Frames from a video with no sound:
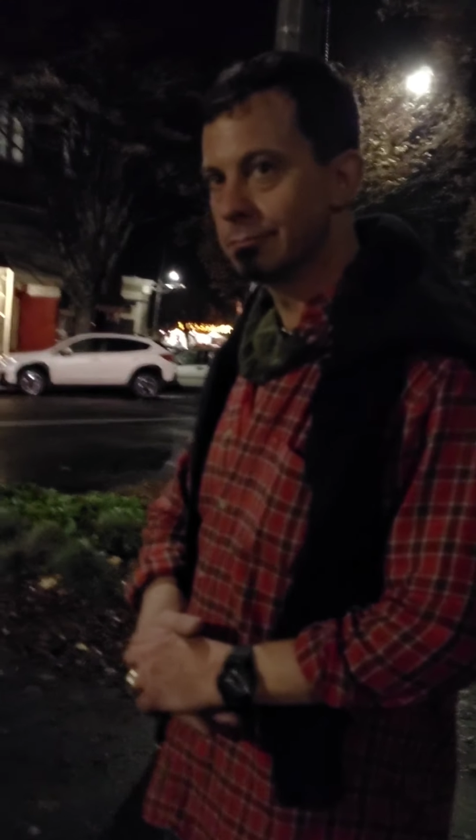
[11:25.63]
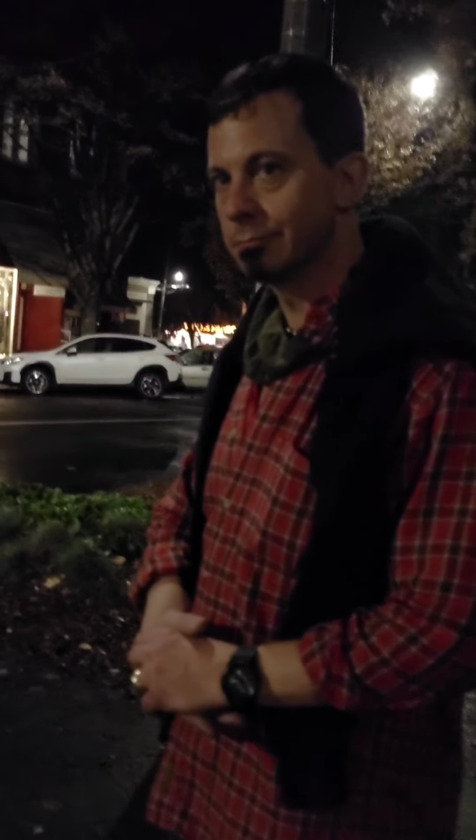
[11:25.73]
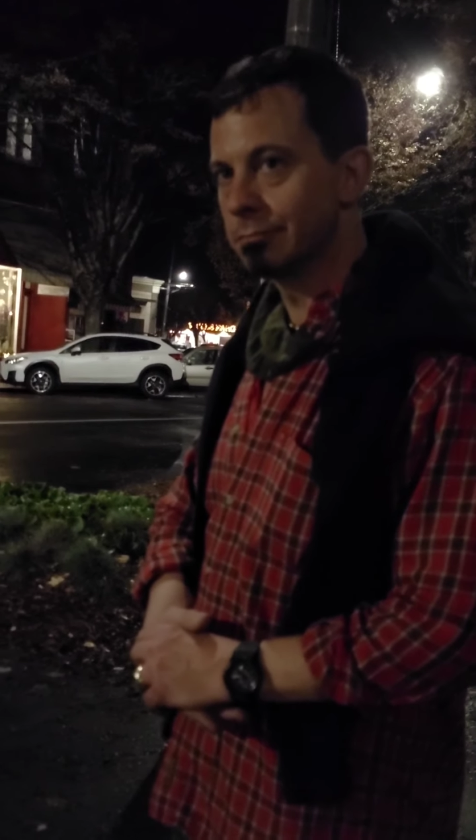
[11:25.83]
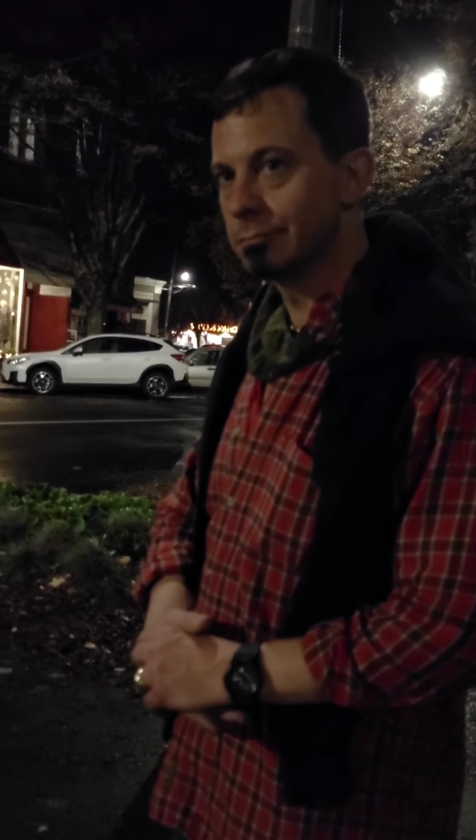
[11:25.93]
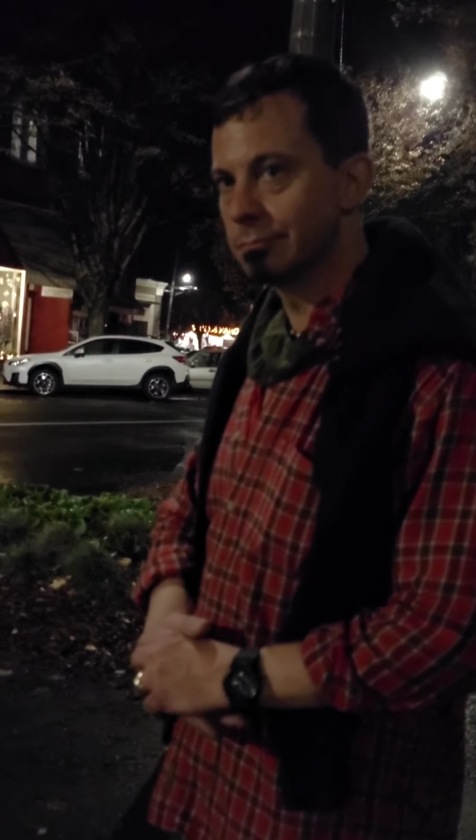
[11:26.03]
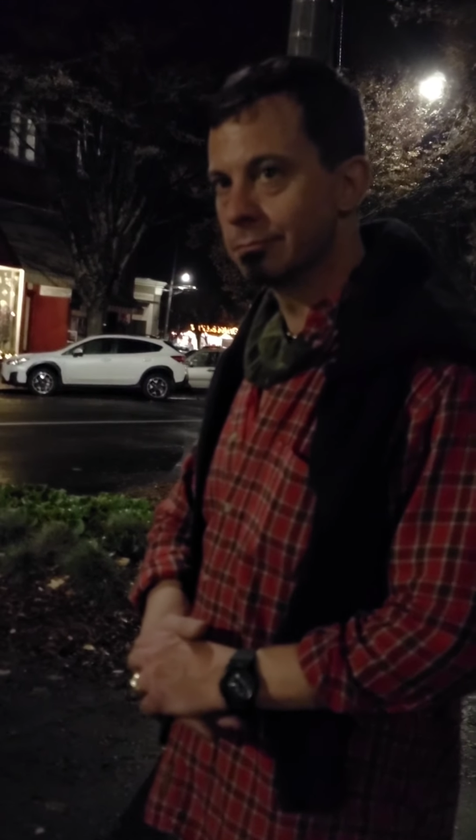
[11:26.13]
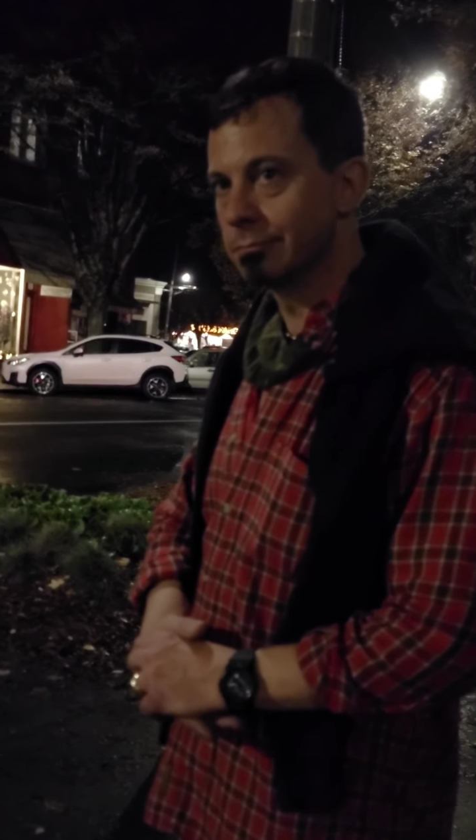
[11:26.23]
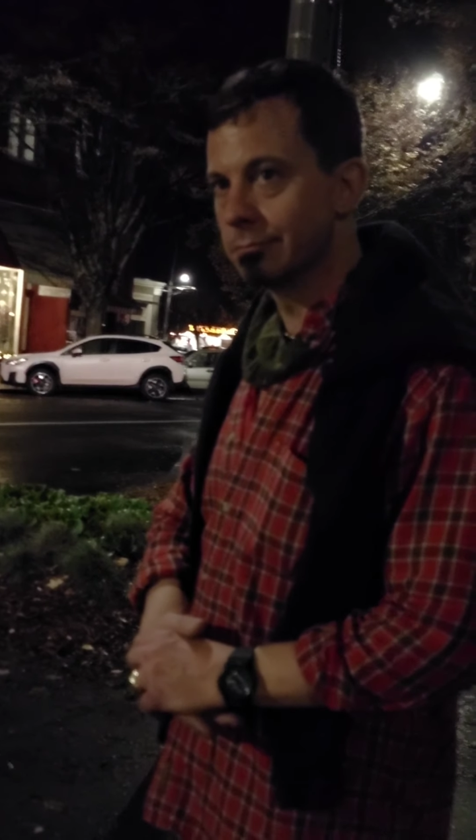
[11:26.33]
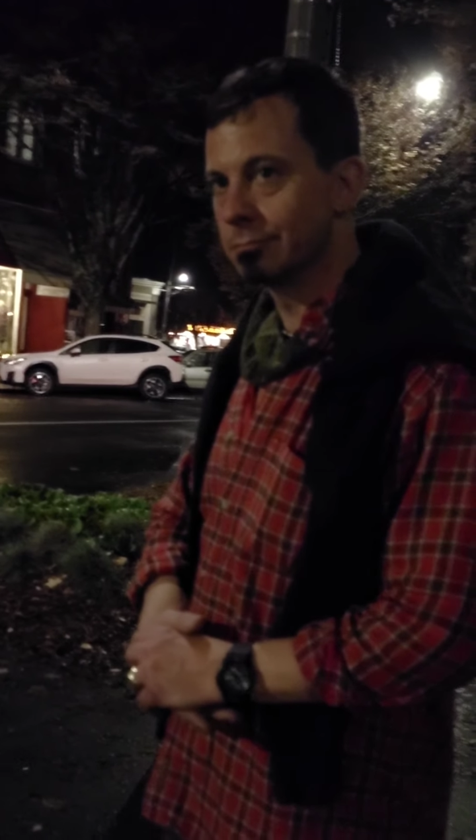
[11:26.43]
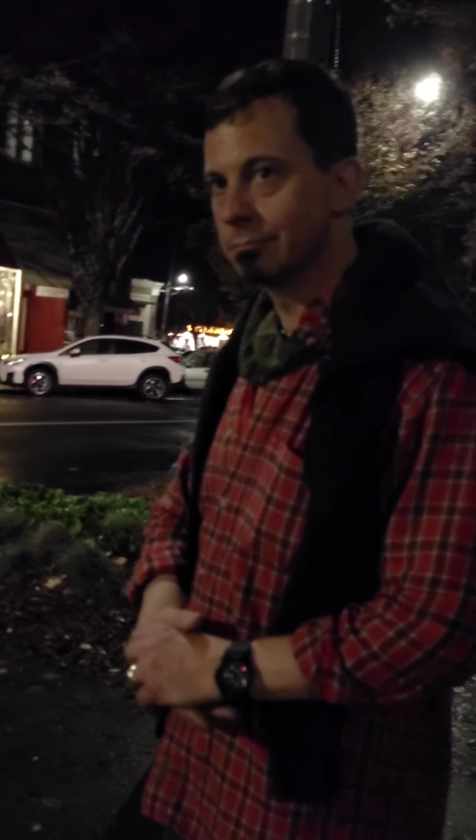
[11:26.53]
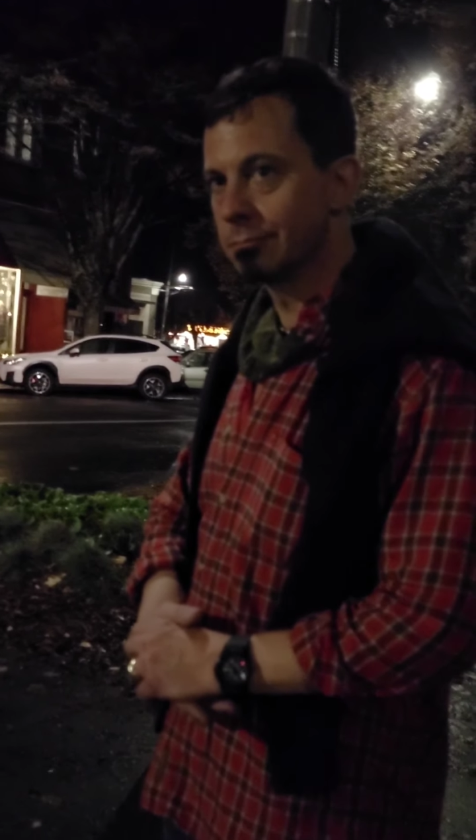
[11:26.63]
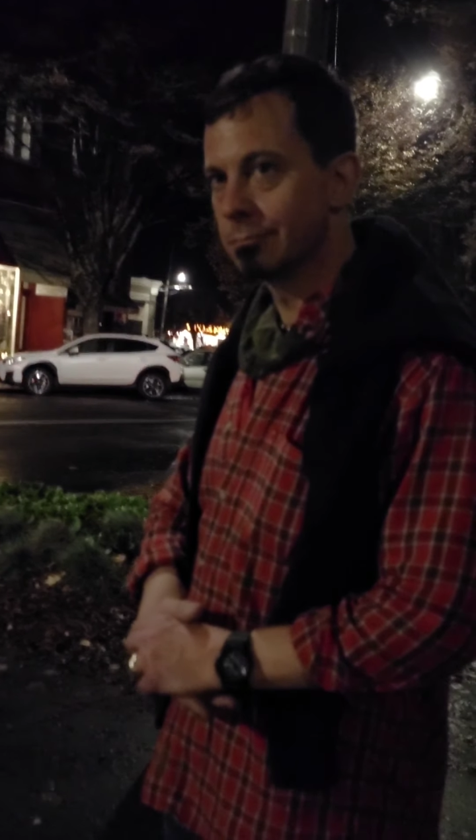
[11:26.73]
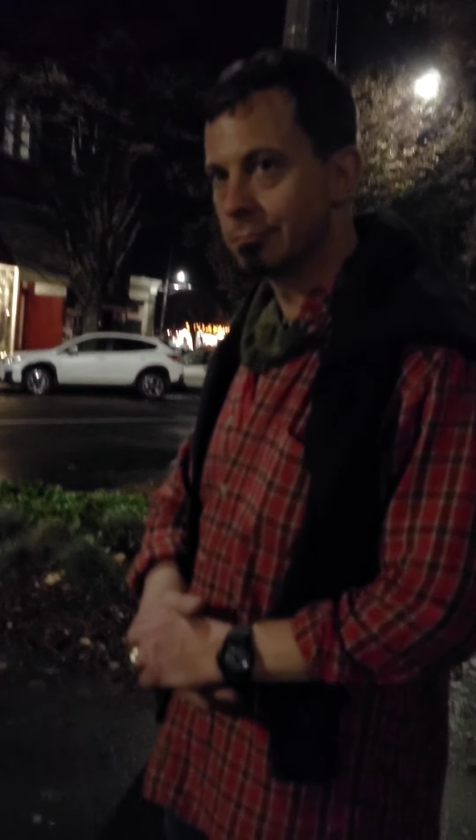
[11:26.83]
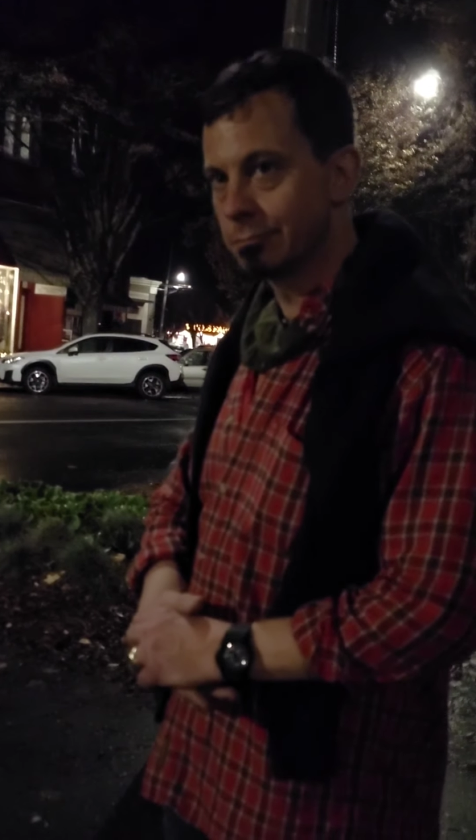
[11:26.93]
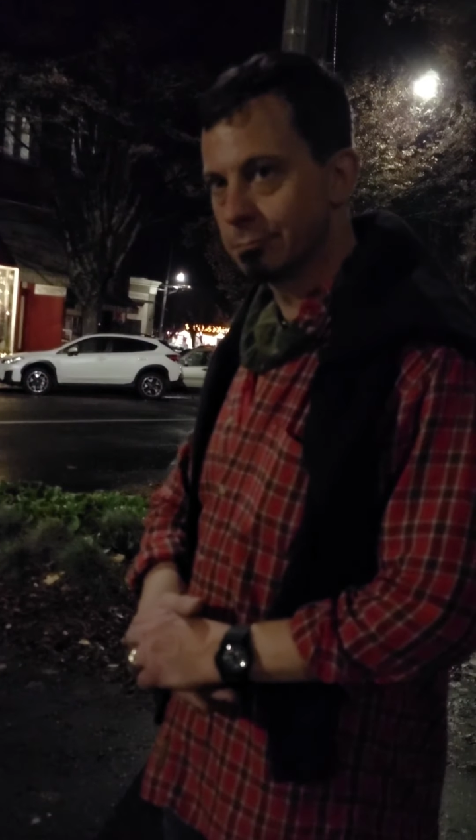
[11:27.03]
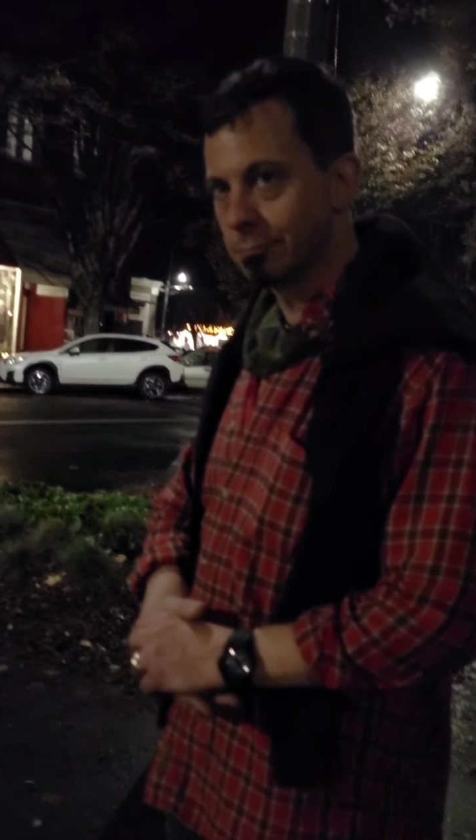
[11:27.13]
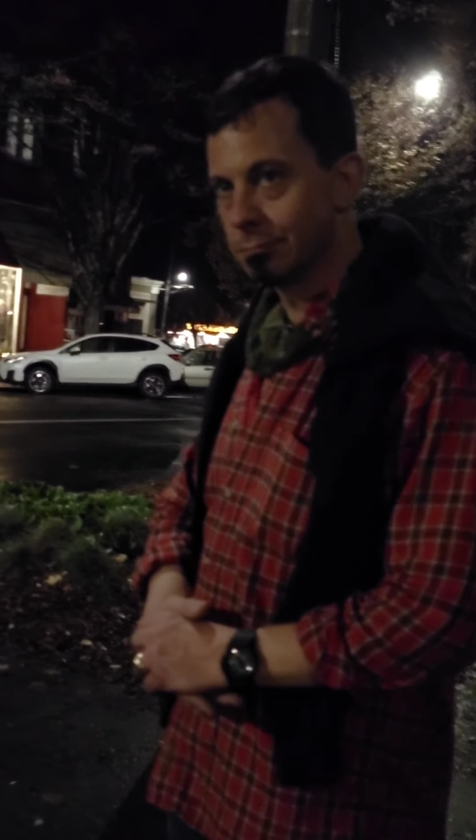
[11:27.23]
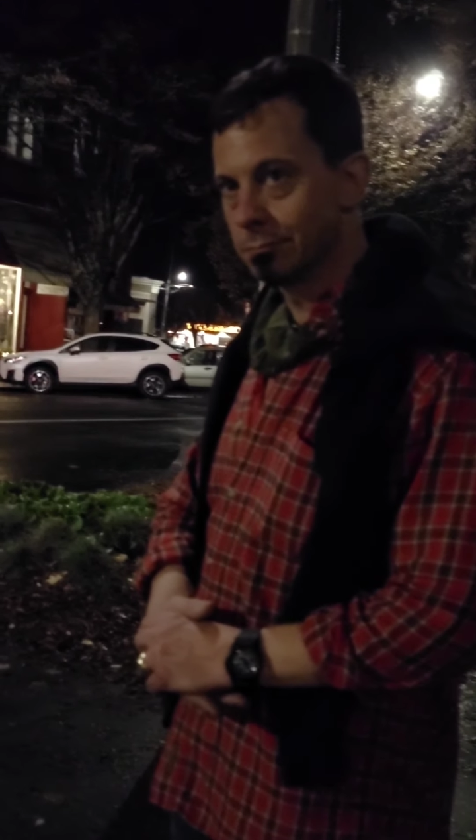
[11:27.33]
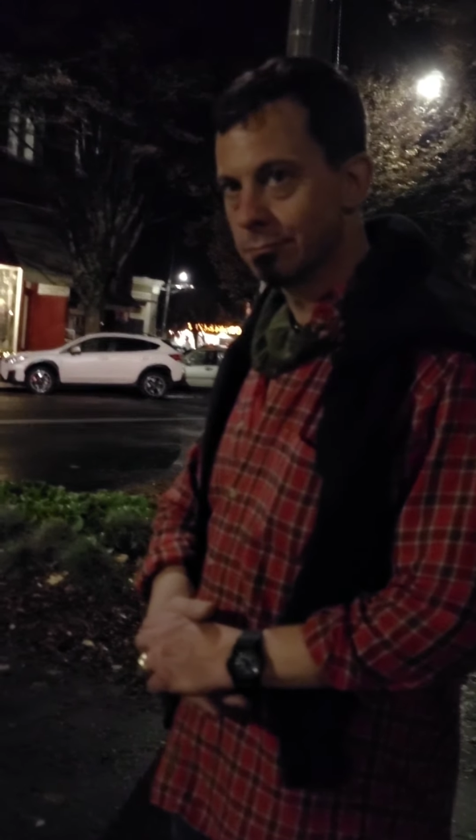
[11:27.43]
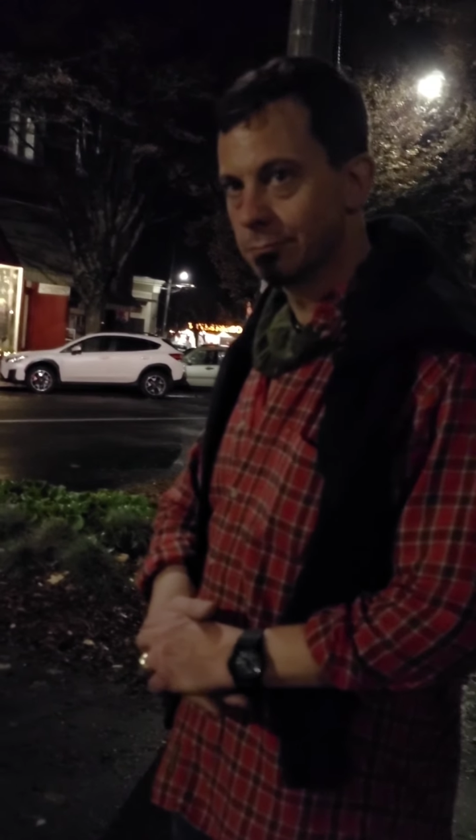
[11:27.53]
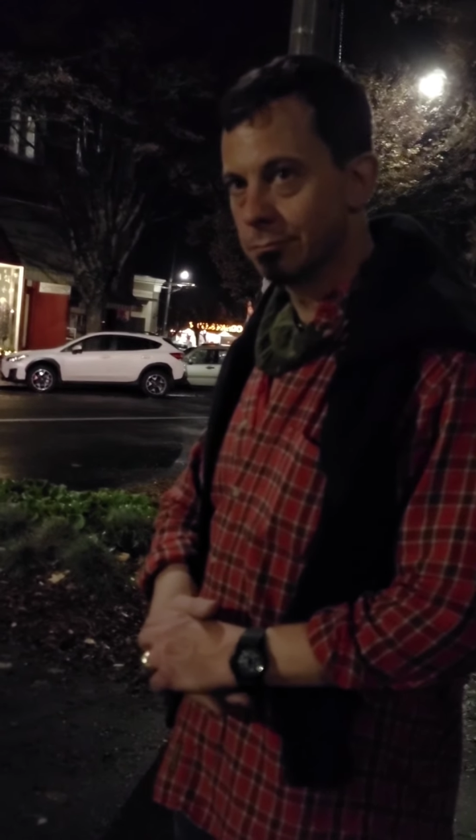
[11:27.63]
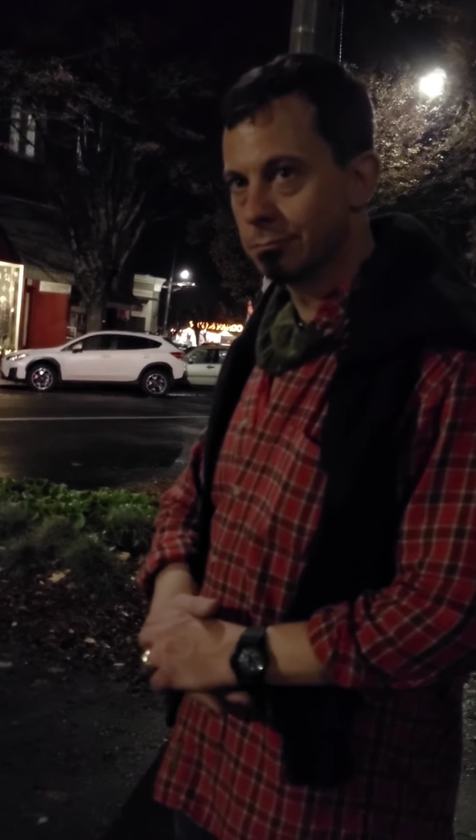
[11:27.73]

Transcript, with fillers: when you learned all this knowledge,